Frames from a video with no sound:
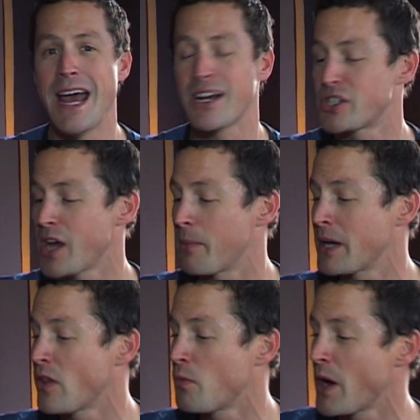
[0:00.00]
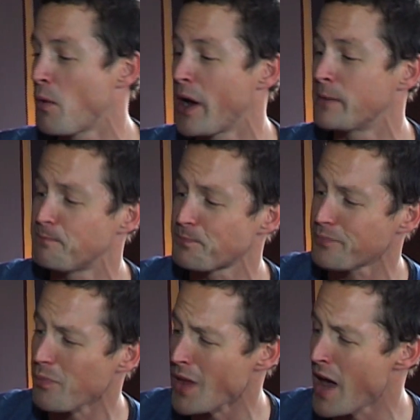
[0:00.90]
Next up, another white wine.
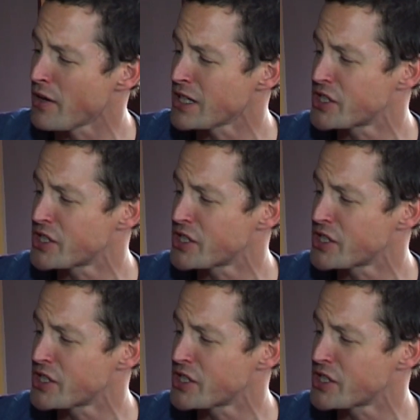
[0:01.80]
I've got a